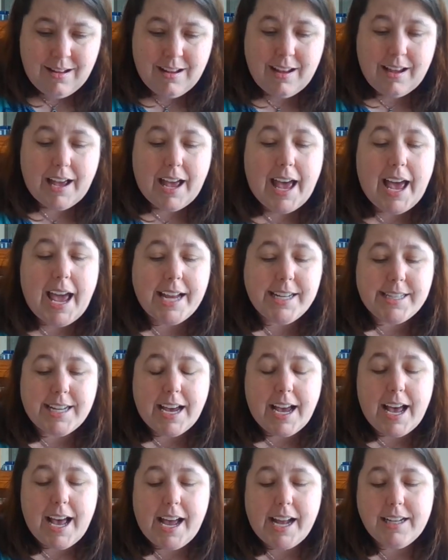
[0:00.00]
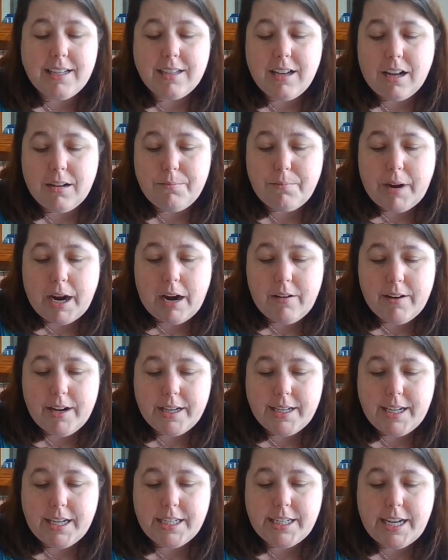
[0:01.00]
Hi, Todd, called Myron and
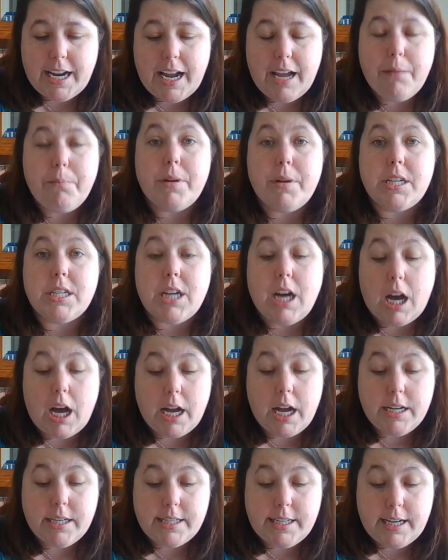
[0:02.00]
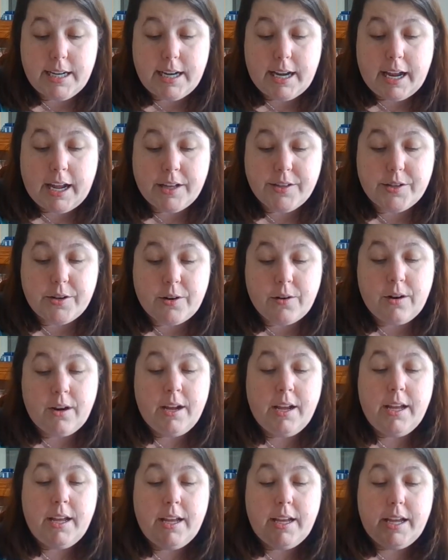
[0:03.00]
DJ, but Todd didn't answer.
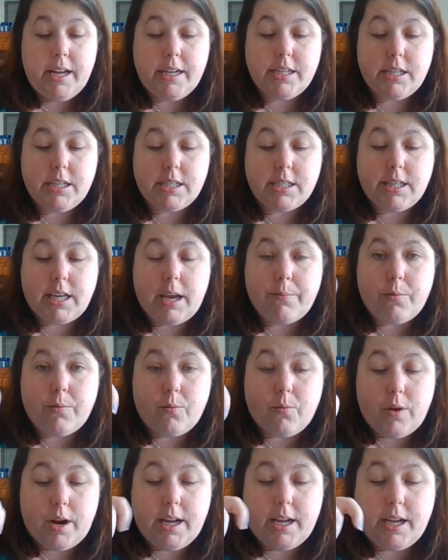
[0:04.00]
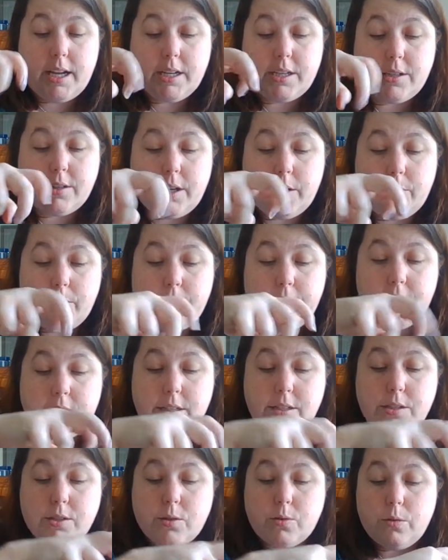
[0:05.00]
He just kept running until he reached
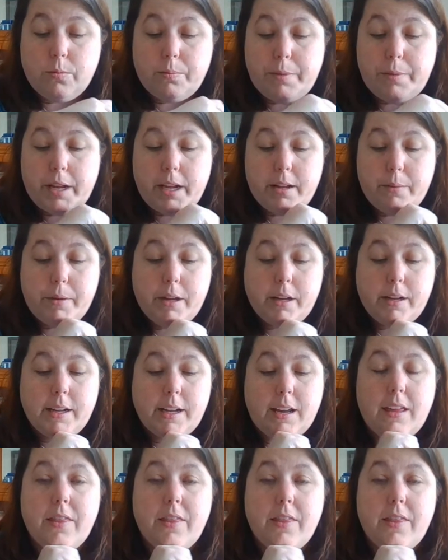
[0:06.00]
the school building.